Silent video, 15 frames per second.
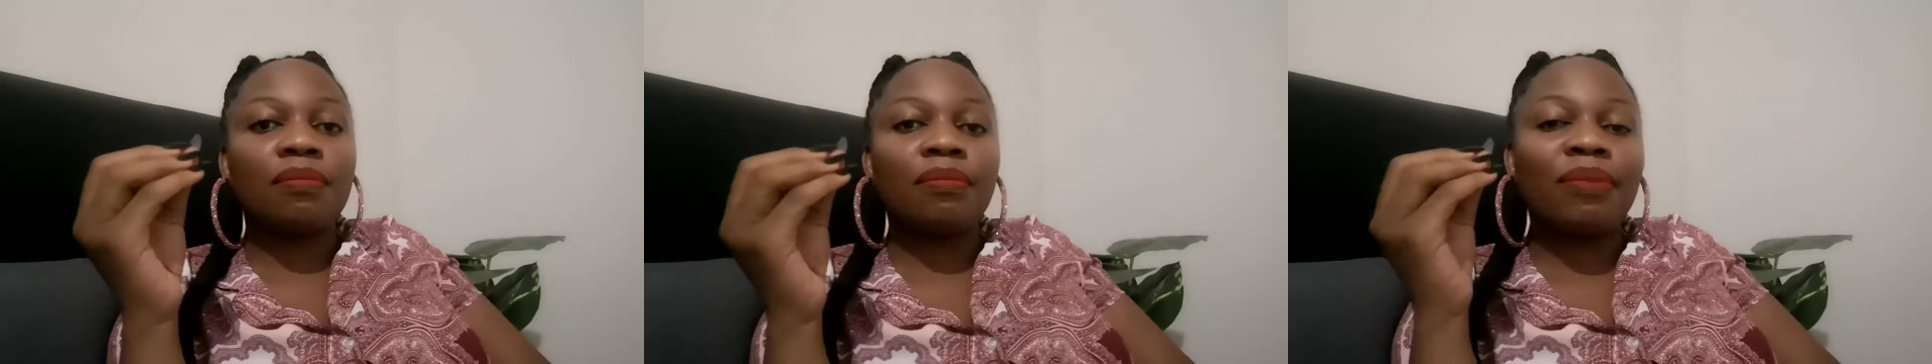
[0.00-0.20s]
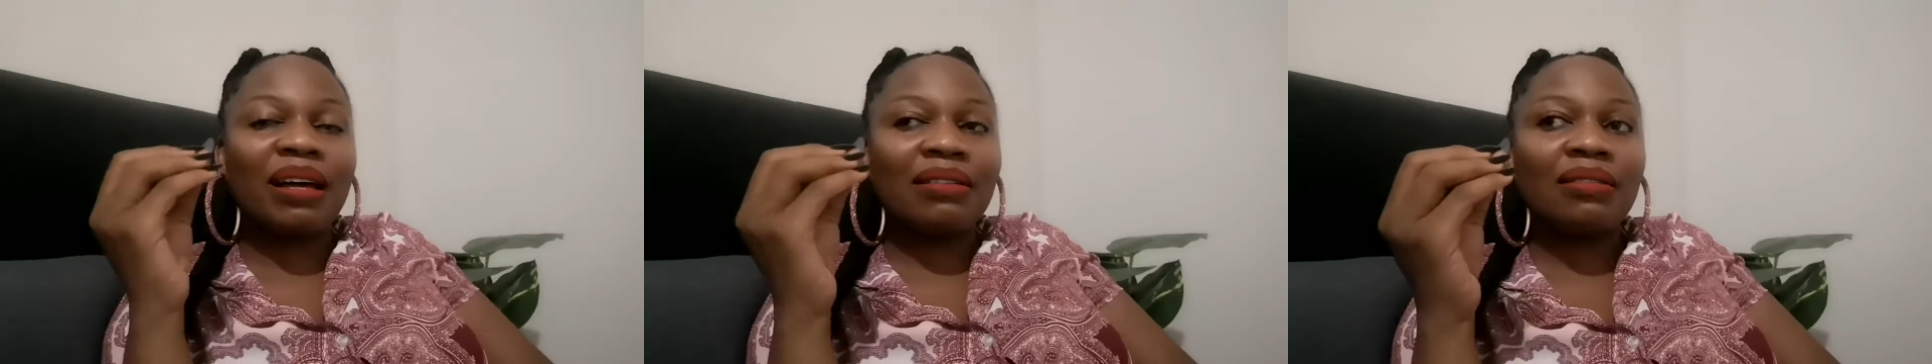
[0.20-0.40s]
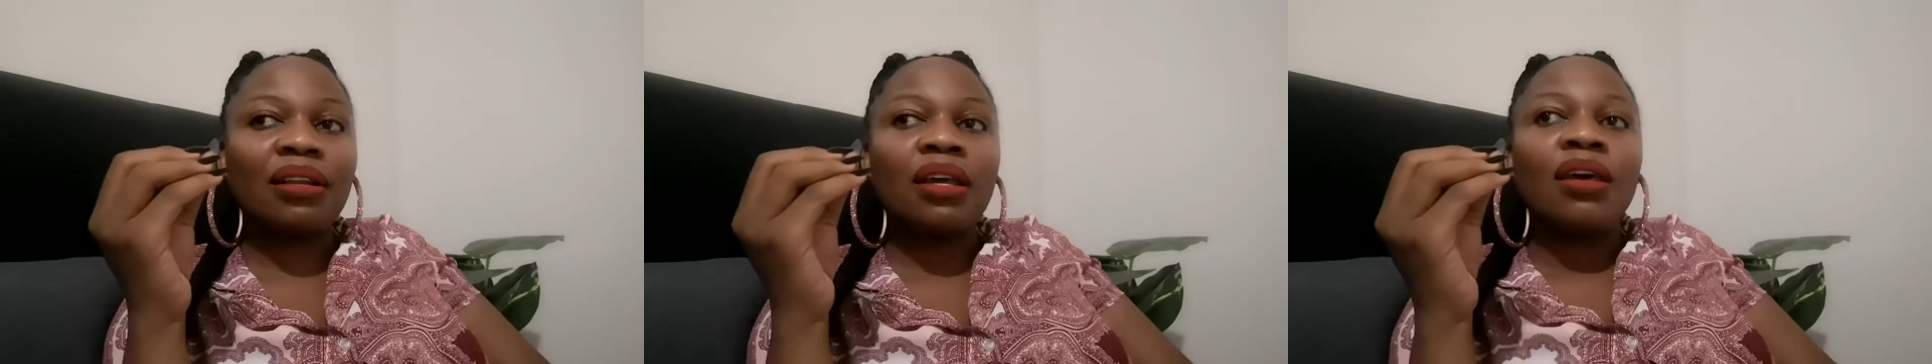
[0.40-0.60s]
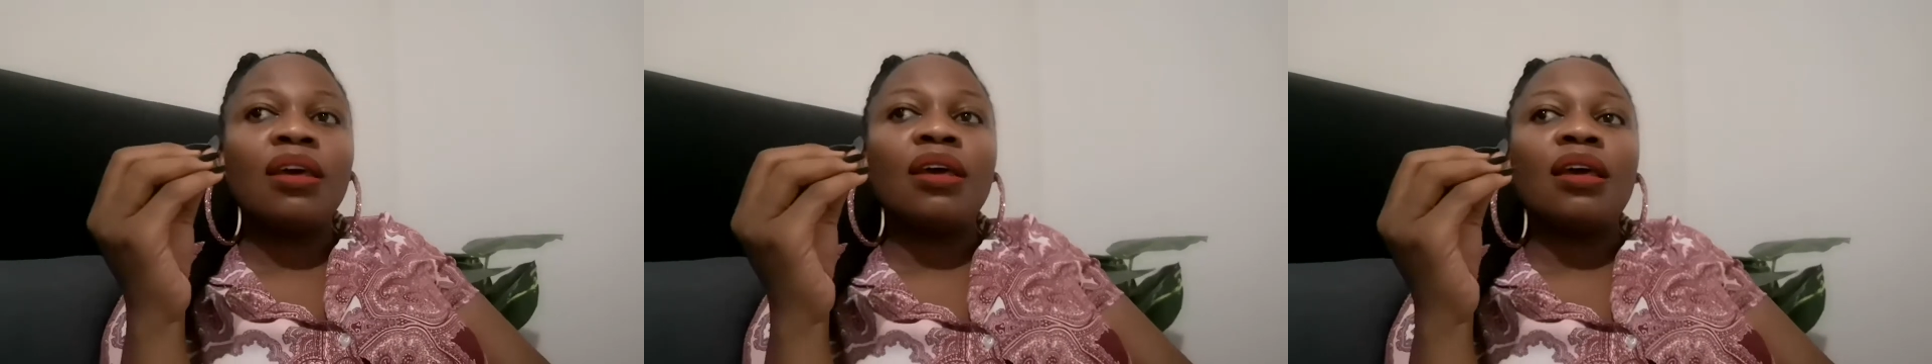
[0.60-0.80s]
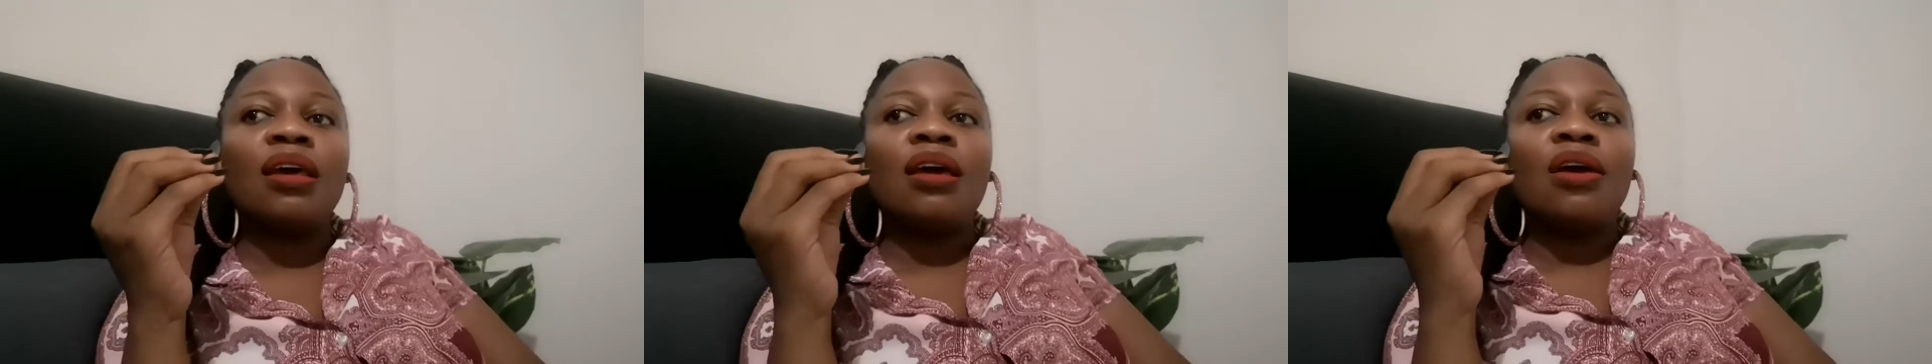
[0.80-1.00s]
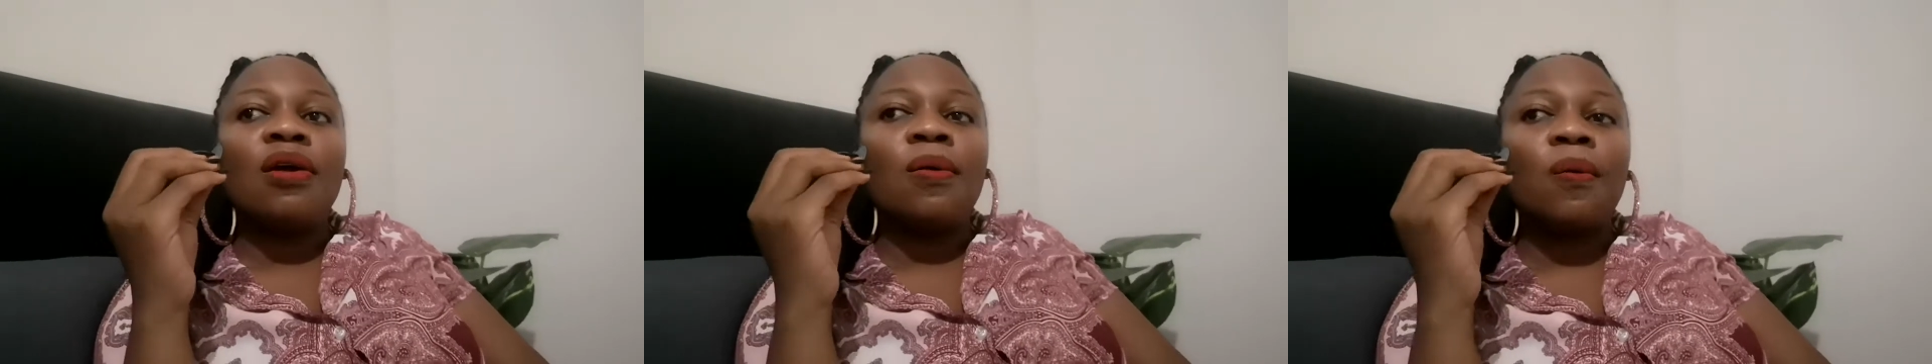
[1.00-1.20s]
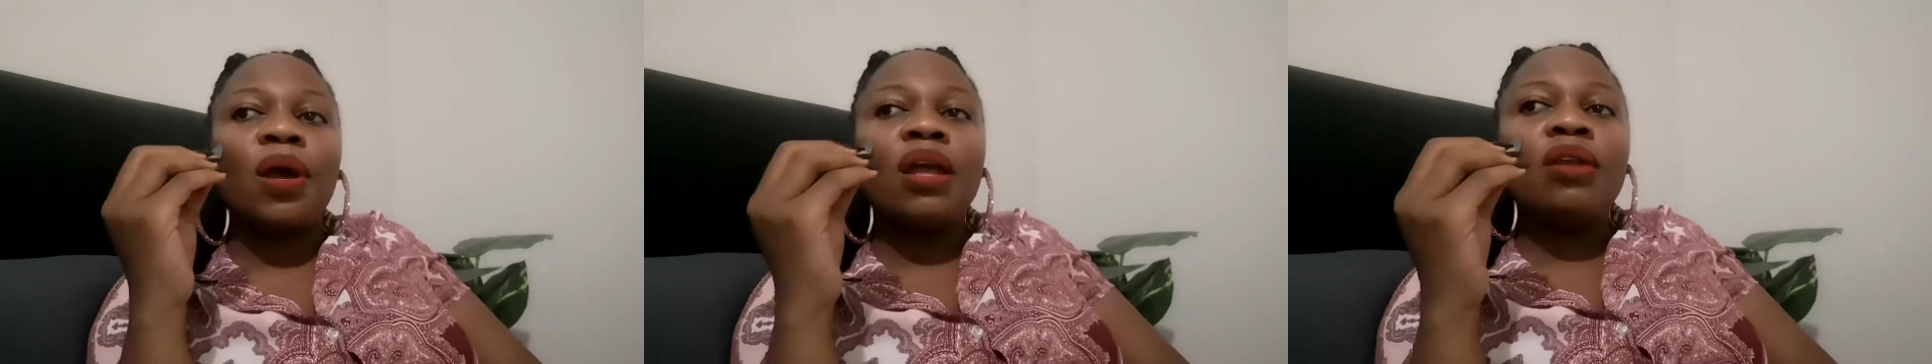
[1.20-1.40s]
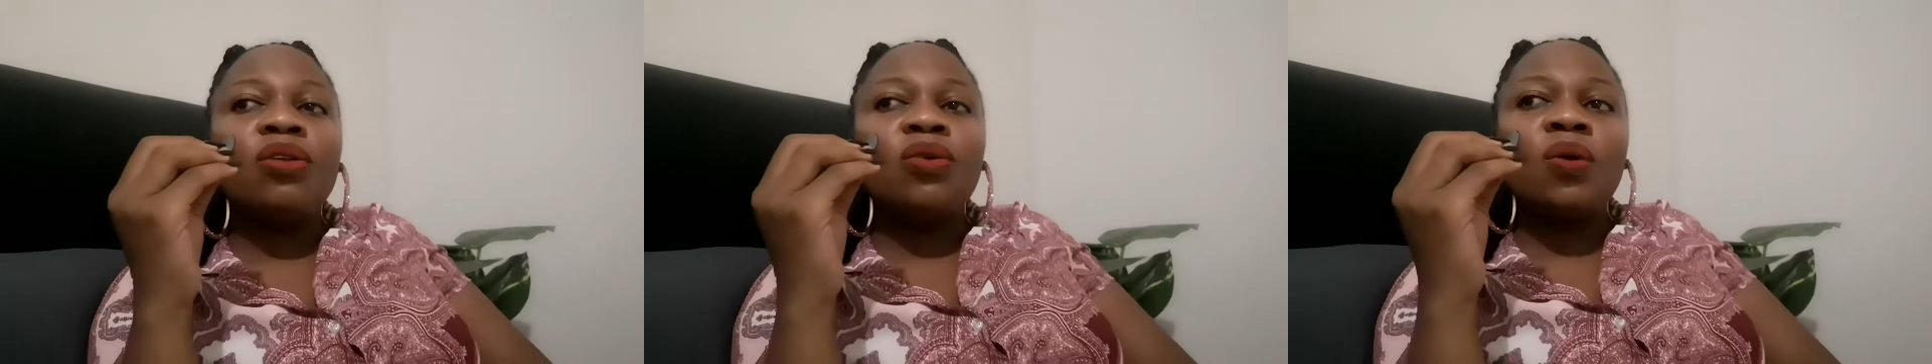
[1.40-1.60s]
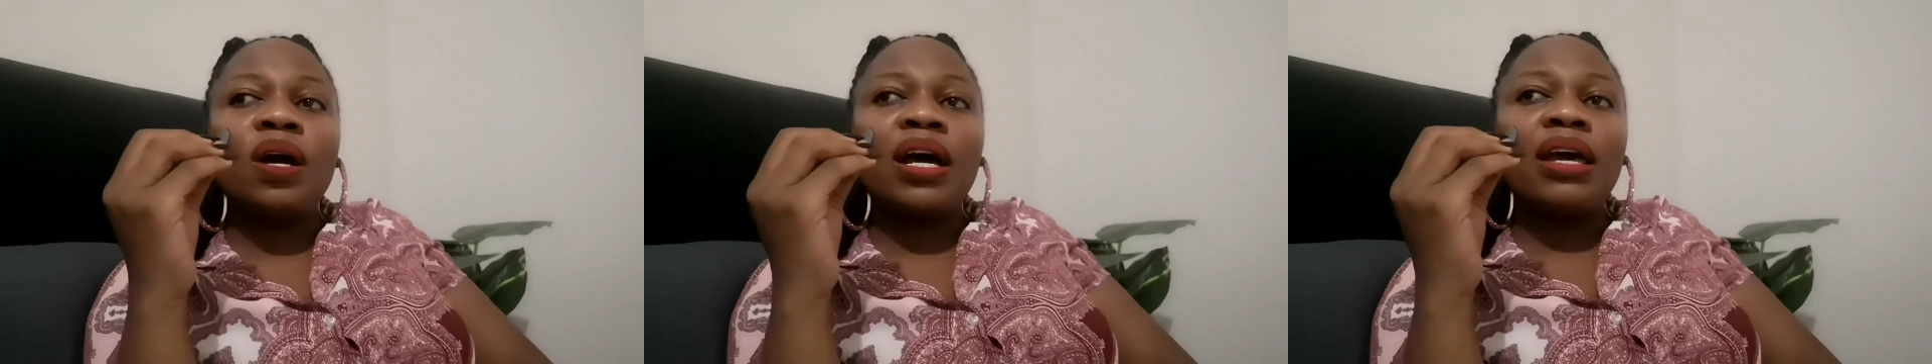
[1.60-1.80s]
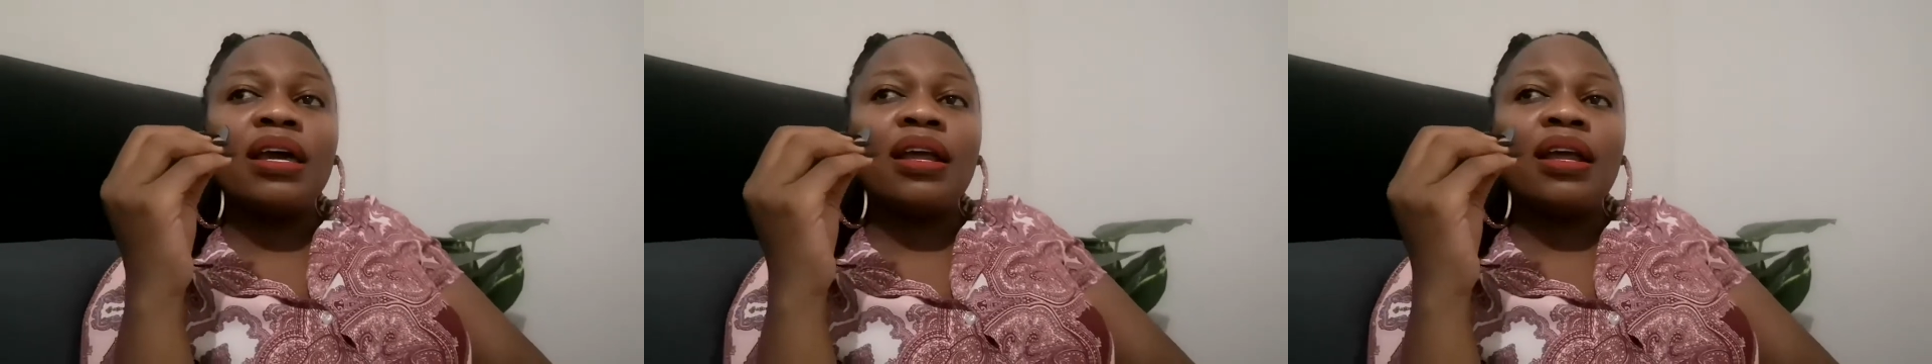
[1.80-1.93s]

But when you are